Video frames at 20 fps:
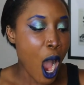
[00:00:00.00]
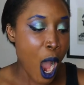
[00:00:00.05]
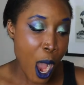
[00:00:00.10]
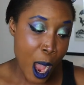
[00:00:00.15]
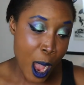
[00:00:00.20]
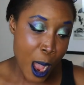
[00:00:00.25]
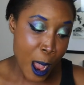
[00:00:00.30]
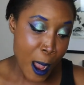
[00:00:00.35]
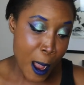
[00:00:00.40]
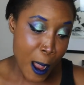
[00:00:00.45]

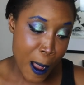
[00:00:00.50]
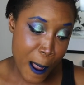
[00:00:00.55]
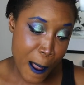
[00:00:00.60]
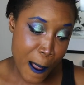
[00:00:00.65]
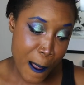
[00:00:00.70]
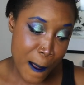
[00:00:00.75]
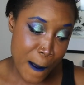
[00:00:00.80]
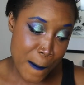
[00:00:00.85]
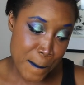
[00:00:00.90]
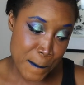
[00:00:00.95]

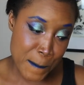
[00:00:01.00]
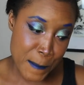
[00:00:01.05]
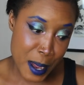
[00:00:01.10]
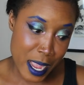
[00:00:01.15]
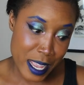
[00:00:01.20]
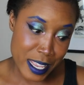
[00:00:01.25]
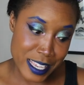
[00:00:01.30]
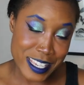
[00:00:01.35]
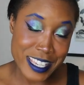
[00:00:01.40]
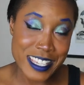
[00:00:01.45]

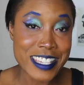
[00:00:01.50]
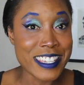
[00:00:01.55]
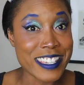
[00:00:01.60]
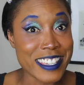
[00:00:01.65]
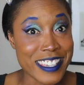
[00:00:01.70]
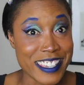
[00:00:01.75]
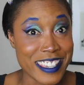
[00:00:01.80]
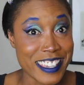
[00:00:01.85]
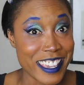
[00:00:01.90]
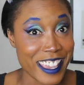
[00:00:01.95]
Um,
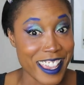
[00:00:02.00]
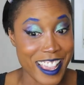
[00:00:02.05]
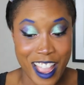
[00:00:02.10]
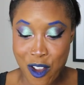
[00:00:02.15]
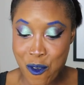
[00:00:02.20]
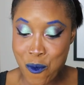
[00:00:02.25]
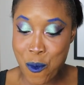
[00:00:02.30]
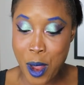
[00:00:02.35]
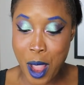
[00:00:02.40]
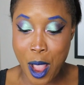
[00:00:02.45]

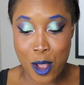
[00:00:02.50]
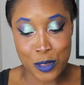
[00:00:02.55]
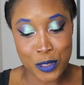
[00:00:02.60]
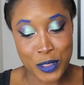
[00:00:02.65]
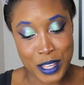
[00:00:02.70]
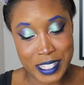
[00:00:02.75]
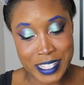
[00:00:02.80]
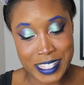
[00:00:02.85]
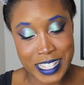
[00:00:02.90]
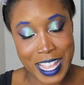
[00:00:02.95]
yeah, well,
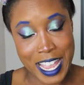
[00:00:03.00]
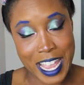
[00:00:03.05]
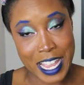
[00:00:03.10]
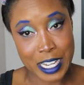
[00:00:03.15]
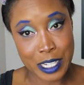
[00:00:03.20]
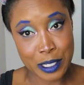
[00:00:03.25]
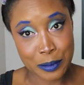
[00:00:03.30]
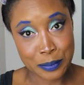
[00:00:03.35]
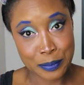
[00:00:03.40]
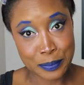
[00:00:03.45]

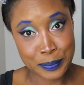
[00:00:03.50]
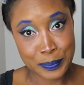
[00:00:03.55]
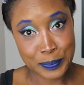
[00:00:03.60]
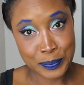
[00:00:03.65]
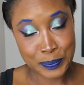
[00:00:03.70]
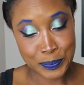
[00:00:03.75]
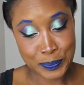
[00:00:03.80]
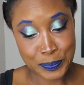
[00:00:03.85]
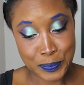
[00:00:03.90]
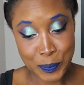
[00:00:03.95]
listen.
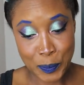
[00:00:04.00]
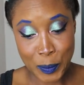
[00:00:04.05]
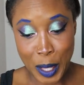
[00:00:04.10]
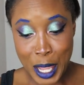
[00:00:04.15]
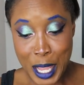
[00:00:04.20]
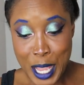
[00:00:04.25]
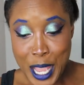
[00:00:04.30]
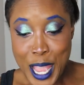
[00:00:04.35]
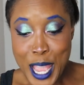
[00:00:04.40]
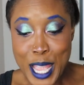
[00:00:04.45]

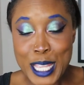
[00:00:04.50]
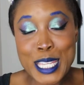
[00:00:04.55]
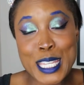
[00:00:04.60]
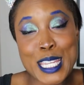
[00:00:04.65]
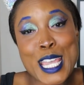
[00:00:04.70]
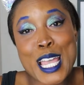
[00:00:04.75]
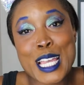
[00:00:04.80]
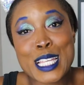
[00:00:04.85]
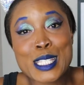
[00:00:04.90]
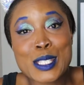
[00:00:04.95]

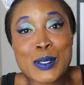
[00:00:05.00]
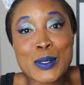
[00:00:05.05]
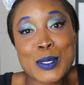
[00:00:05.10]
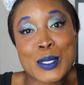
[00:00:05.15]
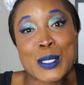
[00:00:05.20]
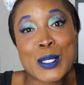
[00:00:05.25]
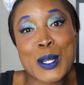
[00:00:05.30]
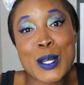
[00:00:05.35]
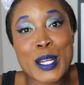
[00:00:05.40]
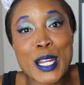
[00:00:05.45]
Guess
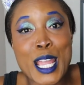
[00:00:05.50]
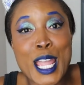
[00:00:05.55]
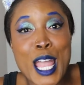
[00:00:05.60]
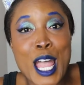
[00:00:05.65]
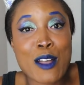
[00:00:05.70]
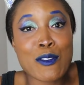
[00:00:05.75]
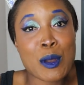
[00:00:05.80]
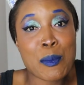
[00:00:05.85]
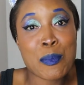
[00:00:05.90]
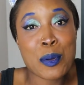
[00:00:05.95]
who's gonna
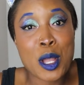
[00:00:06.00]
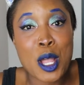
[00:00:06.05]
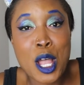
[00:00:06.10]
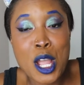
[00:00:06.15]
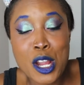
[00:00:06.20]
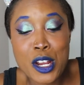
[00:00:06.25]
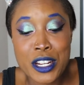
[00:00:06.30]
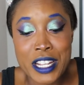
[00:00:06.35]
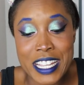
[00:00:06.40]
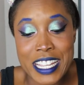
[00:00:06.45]
have a
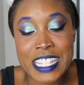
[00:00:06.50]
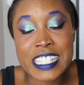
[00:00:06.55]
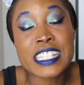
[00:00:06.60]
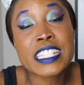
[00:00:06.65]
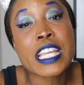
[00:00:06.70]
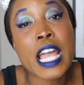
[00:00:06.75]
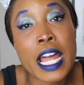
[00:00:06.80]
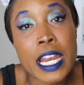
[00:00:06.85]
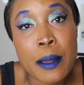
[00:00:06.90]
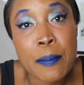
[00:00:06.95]
party?
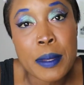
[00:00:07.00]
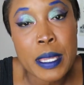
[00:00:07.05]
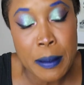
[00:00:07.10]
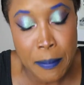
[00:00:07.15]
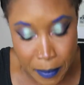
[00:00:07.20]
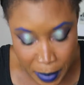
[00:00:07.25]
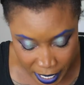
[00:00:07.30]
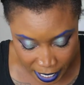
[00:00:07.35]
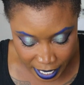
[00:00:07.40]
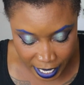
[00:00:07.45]
It's gonna
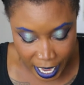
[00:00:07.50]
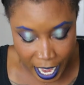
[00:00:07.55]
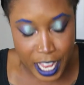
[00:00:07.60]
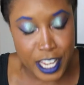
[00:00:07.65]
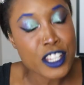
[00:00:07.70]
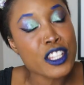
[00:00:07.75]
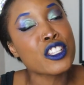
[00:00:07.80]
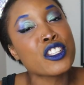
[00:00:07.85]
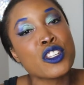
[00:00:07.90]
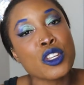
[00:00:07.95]
be me
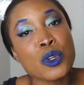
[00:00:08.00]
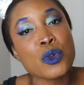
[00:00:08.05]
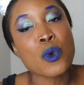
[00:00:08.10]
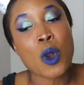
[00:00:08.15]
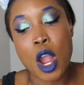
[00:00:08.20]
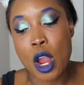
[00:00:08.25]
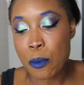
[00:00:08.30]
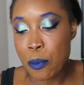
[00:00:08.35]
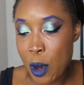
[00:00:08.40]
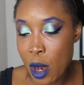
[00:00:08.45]
and
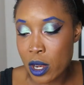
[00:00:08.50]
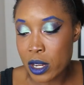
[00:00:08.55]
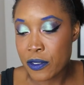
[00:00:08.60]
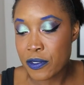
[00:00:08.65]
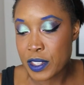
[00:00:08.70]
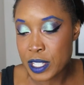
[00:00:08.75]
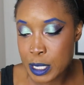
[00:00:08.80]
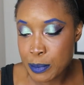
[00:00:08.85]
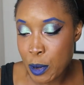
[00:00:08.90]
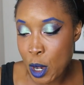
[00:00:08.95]
you are part
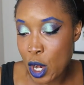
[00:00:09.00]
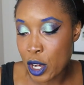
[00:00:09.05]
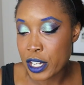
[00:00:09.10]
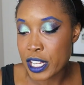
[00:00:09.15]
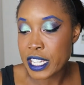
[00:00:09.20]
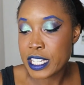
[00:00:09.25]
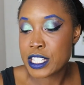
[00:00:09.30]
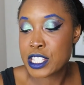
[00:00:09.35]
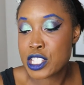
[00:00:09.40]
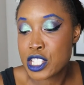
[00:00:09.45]
of this
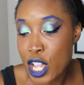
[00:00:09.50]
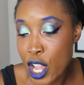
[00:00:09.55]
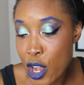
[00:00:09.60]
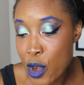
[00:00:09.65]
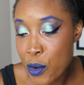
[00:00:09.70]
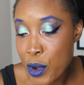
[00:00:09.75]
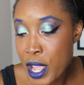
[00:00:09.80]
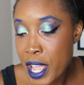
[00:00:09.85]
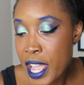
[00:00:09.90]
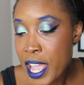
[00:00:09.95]
party. So
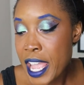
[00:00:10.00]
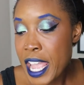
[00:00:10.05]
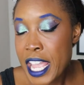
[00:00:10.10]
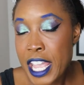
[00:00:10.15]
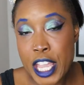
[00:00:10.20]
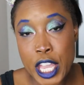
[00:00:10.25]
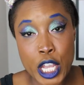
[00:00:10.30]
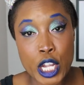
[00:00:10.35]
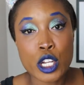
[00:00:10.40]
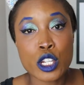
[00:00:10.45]

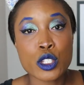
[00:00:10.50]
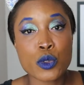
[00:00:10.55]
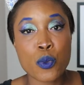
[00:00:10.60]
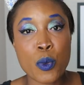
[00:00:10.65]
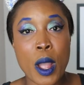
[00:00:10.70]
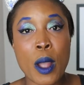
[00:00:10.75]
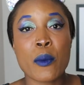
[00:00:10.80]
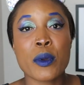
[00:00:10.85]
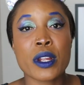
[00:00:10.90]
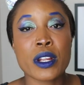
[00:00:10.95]
here's
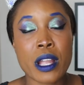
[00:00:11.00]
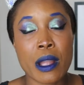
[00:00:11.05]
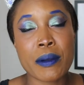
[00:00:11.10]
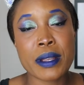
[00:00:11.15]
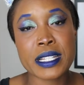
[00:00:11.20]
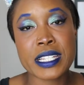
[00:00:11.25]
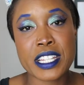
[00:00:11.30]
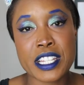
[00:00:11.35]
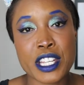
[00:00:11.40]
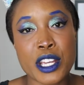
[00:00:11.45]
what we're
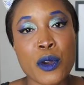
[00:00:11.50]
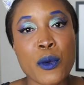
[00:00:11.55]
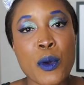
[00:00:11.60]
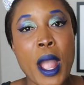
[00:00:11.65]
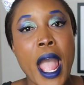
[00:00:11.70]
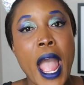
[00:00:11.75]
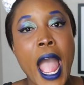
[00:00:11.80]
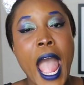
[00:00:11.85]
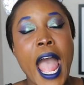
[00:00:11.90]
going to do.